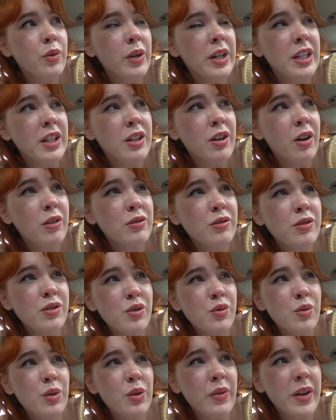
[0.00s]
when he goes
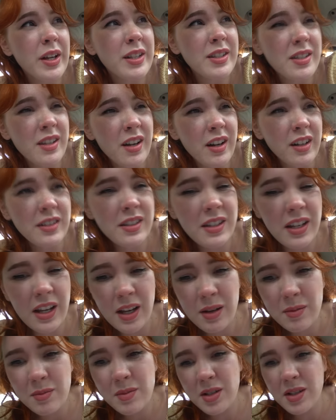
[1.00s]
to a Red Sox
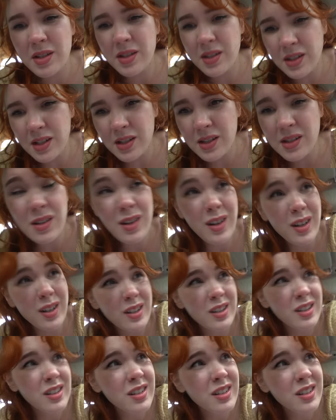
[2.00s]
game and sits on